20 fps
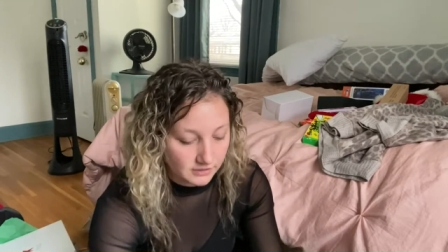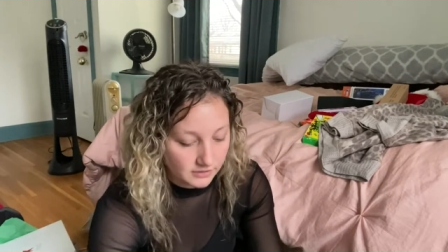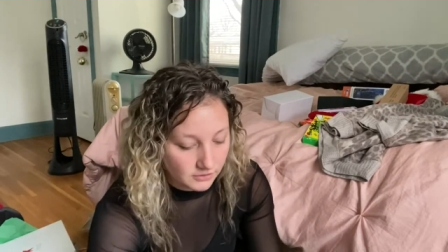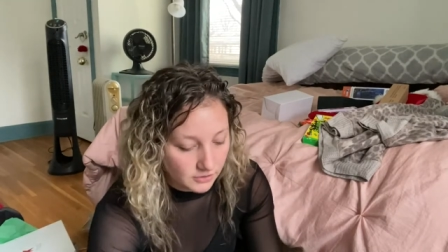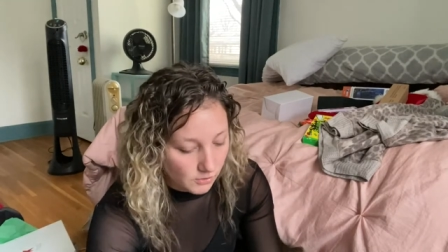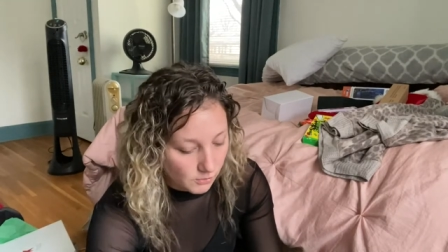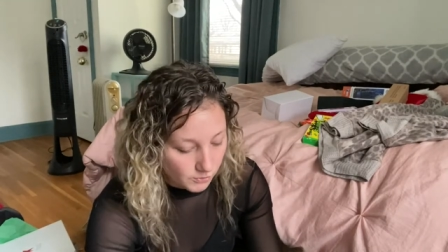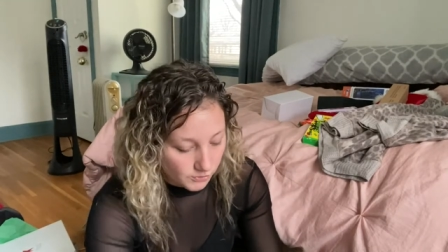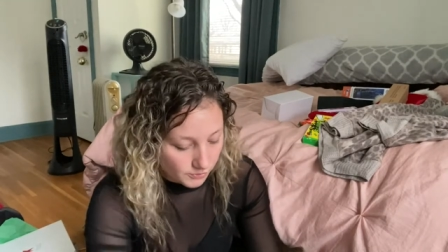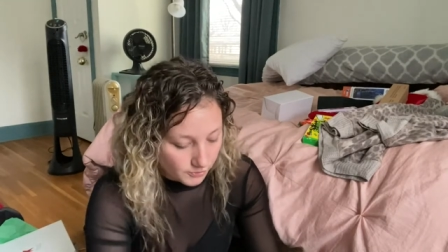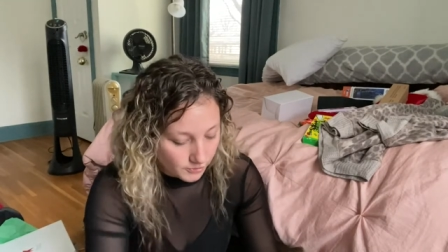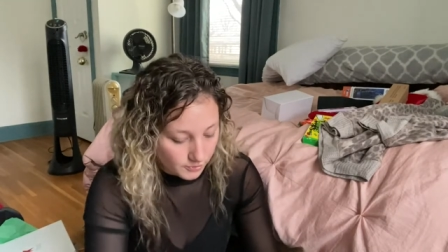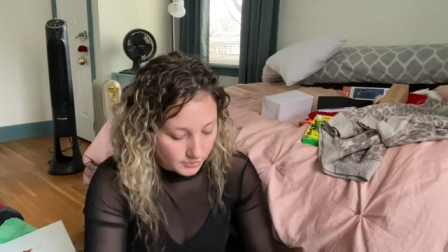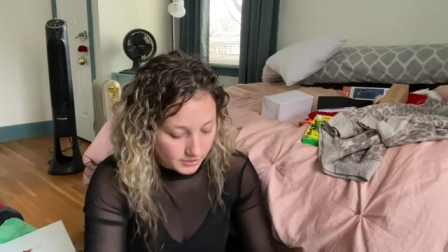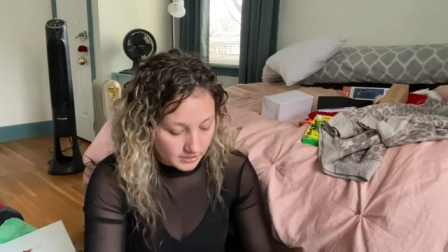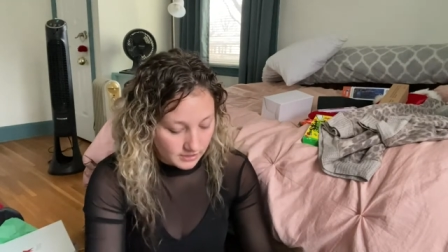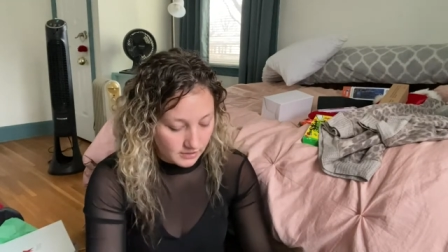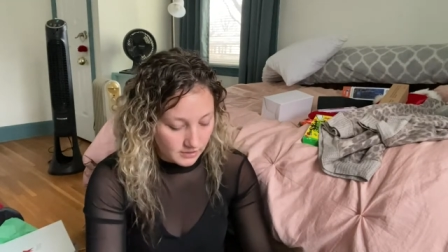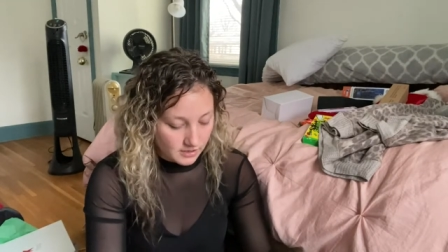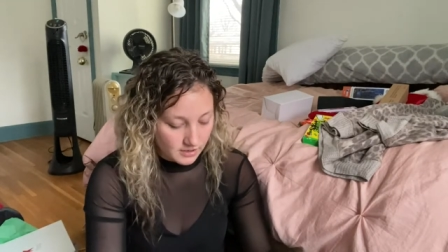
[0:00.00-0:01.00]
go through
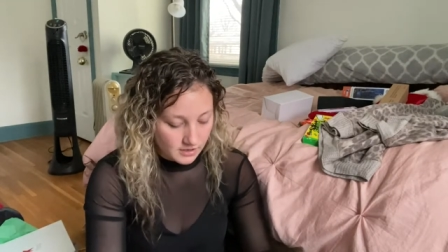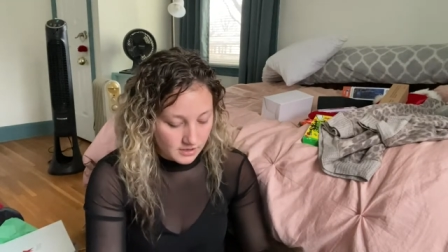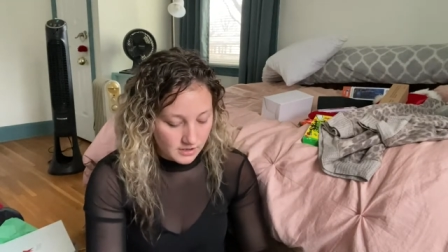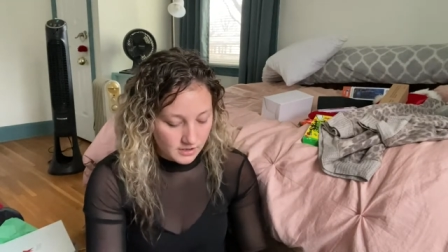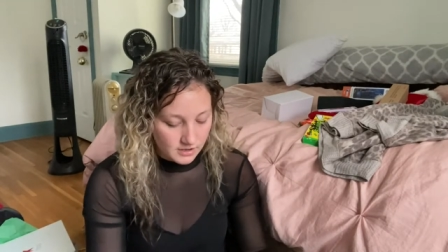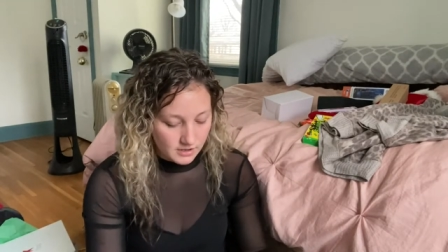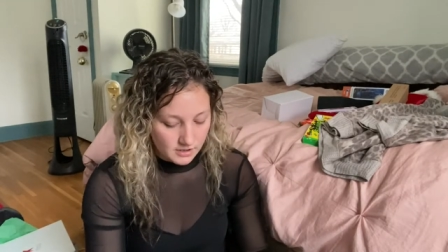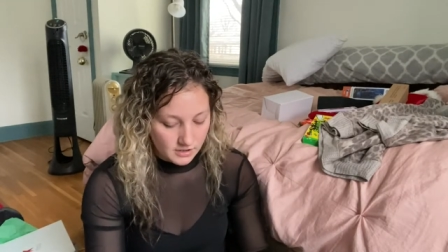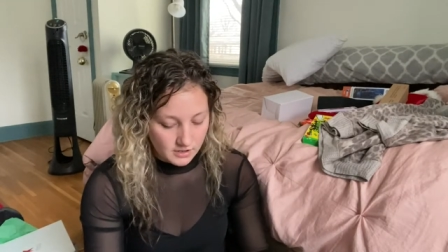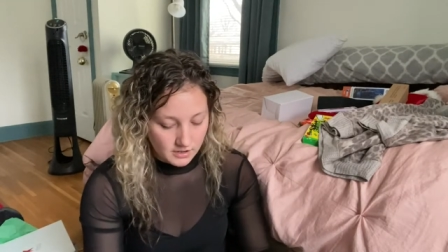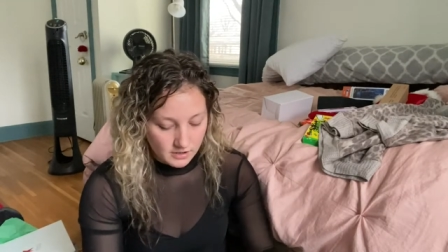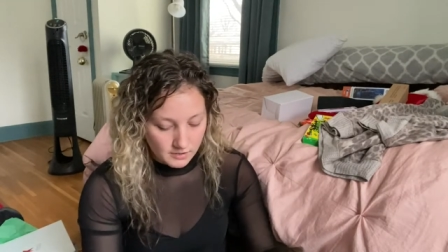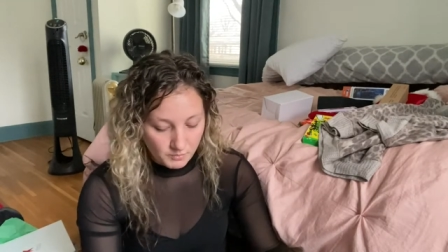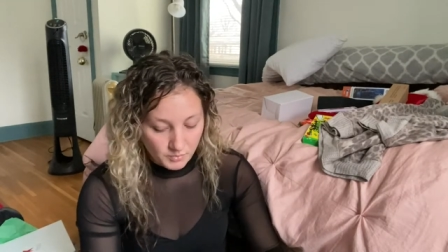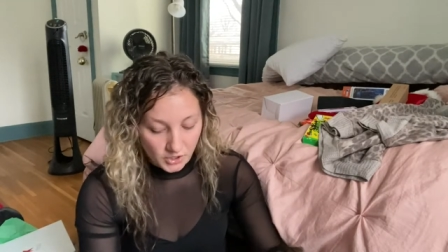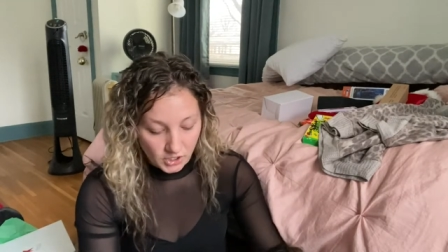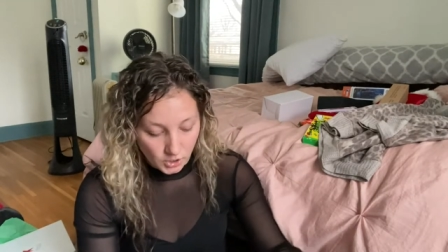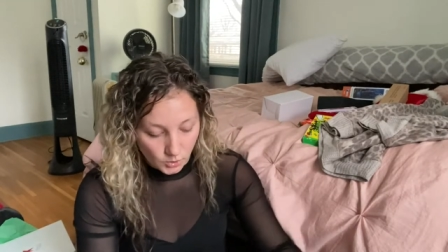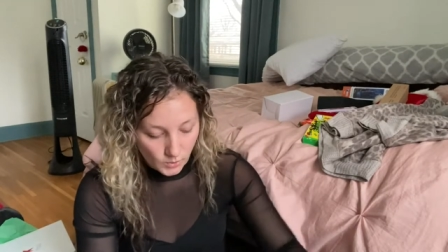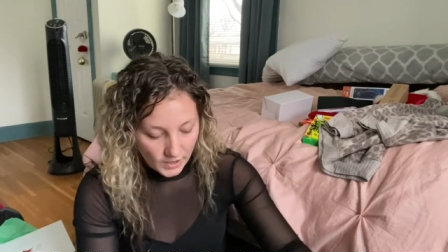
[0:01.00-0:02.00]
and
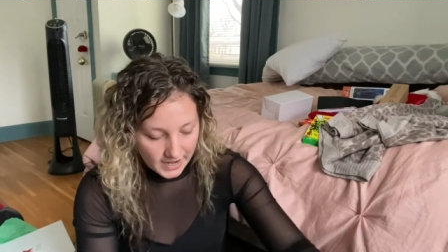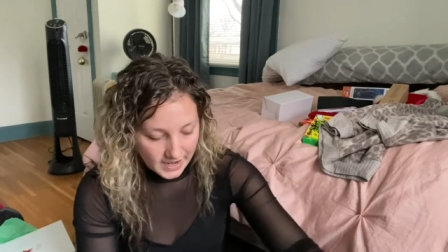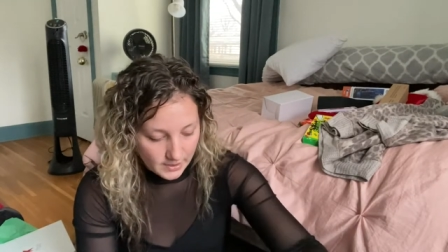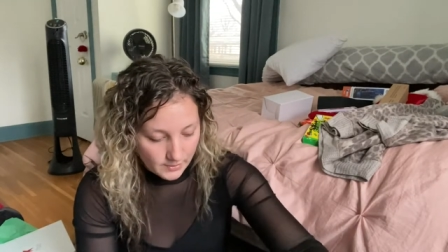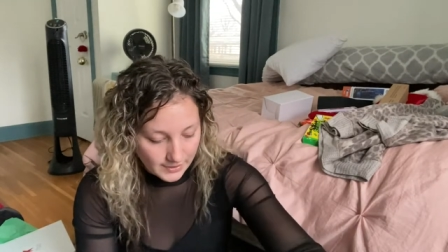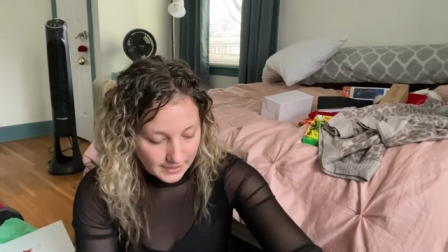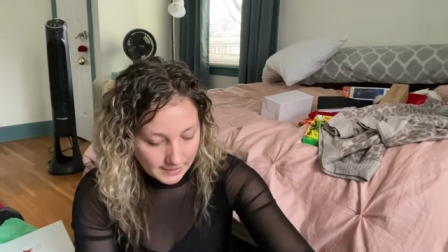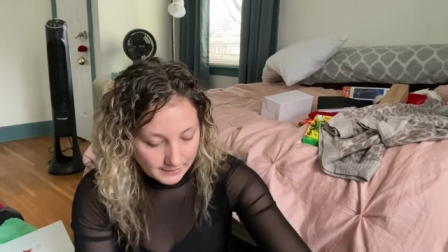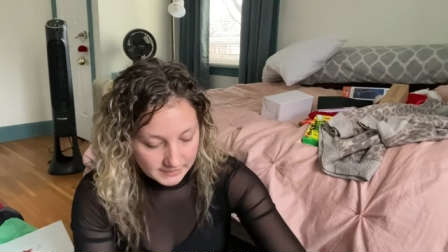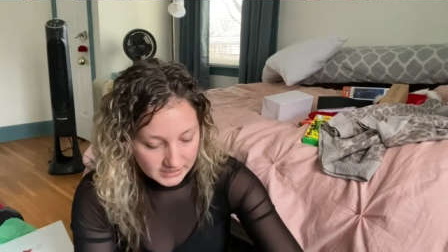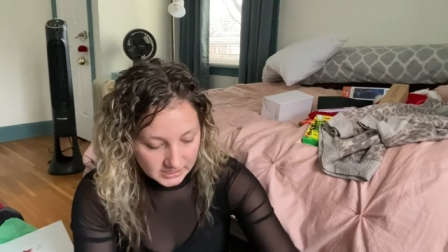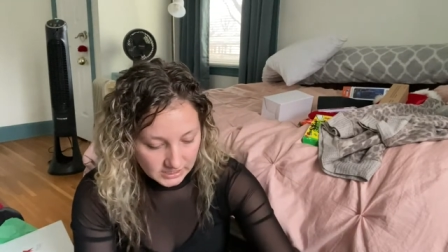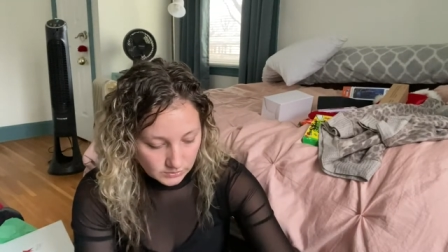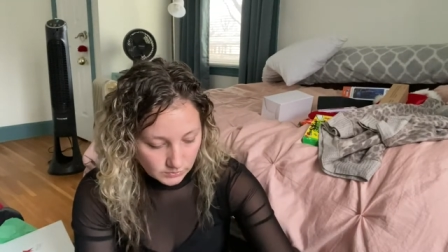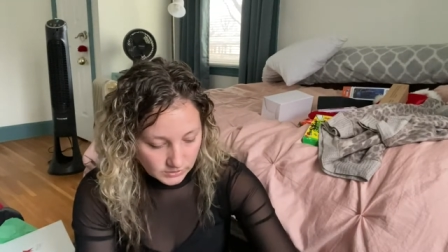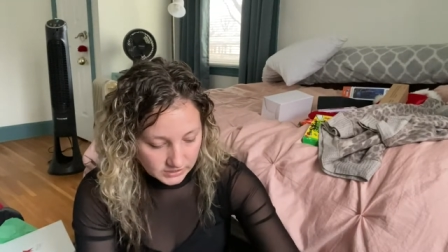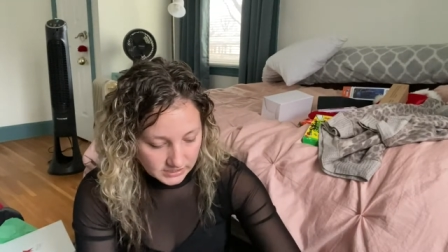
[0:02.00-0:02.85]
put away when I'm done with